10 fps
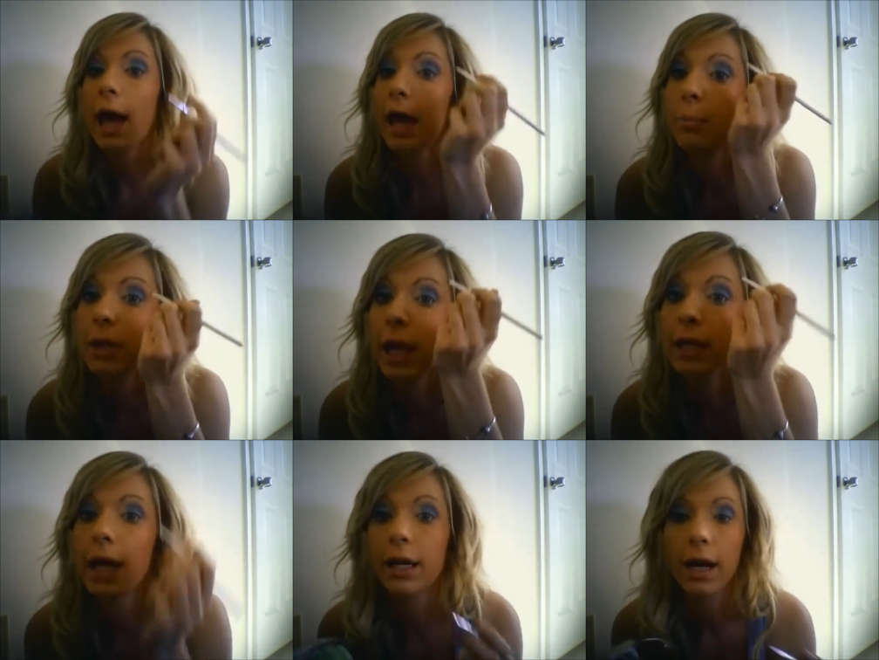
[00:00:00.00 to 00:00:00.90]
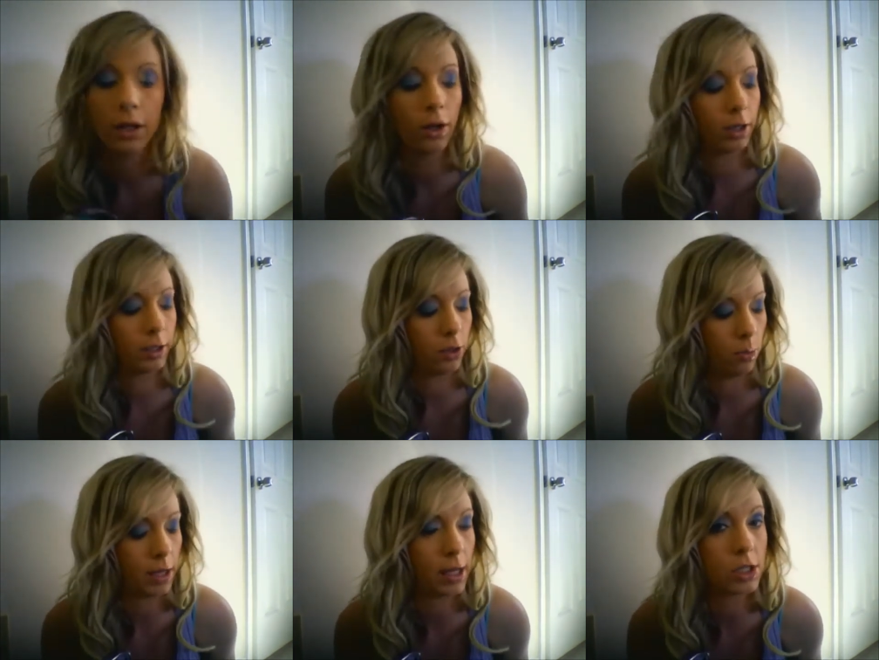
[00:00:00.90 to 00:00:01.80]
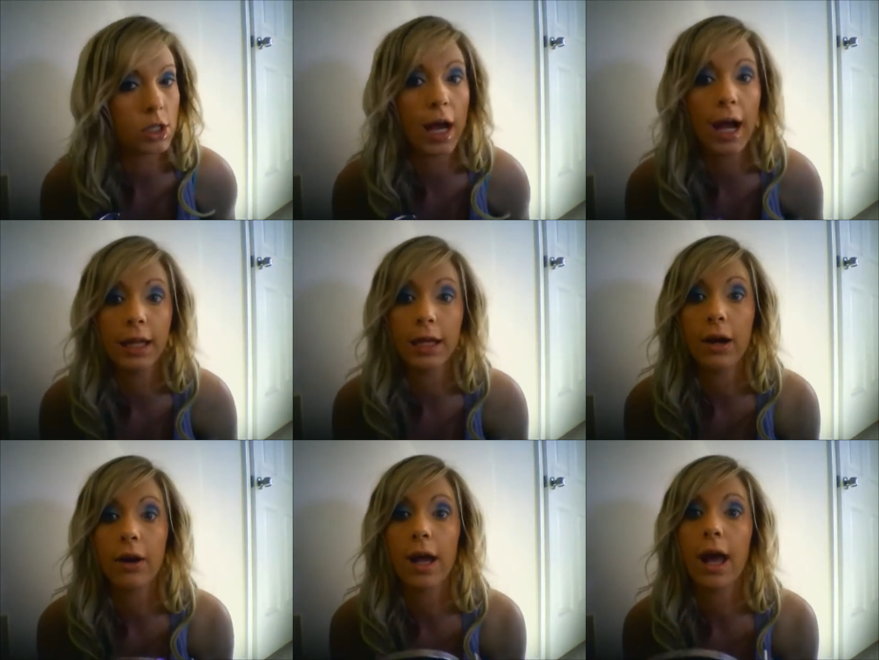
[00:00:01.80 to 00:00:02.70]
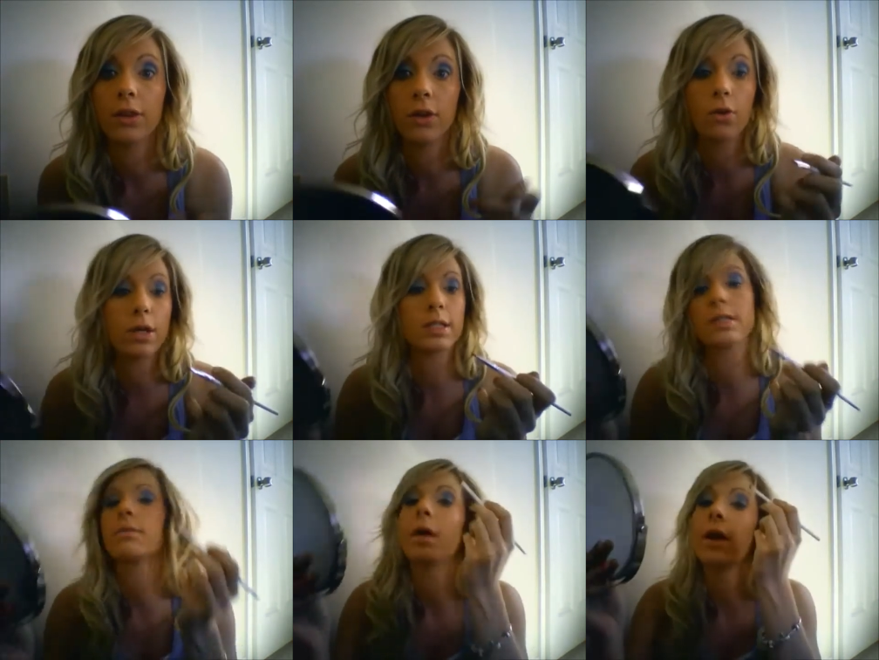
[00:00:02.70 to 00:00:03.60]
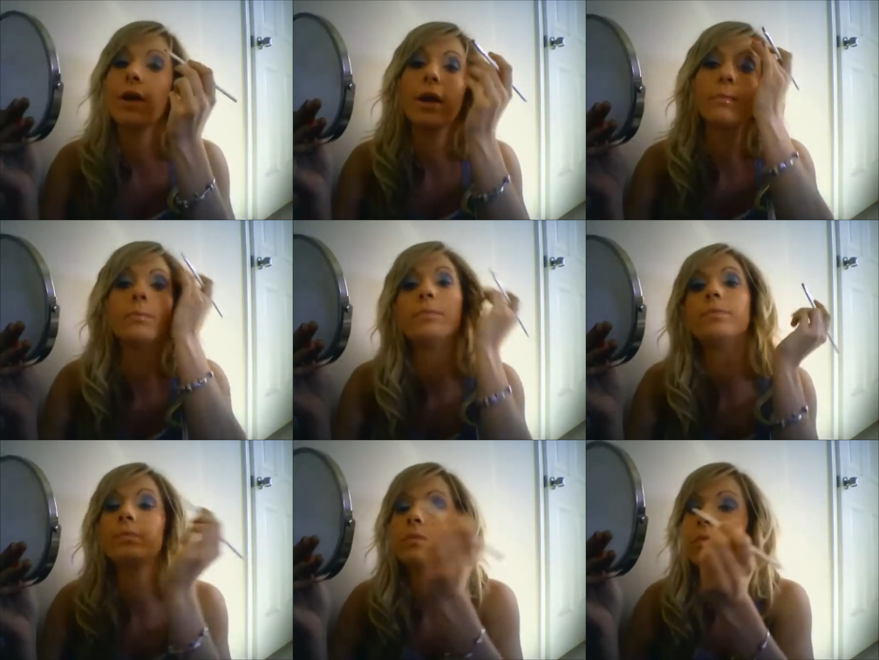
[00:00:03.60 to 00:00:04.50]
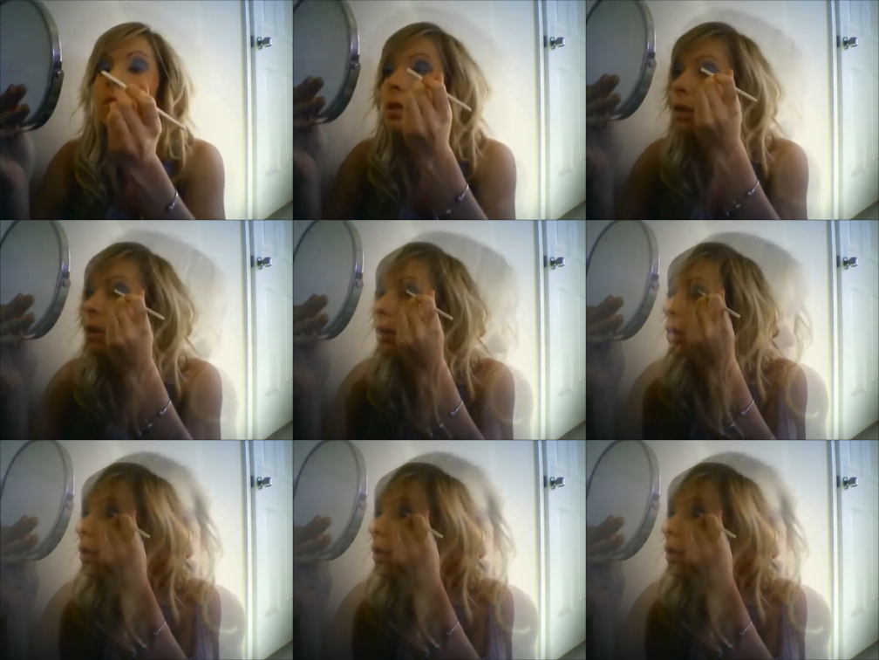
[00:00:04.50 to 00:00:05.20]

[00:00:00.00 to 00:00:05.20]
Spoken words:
and blend that color a little bit into the eyelid area and the crease area. And then